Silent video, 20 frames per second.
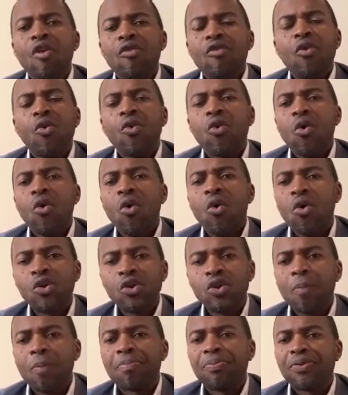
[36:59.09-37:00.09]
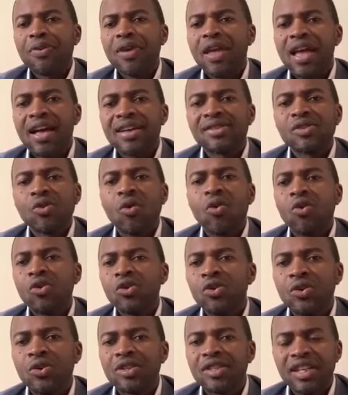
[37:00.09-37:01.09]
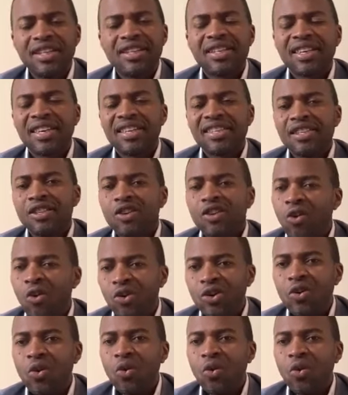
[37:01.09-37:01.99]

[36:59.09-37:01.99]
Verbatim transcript: for all your prayers, all your dedication, all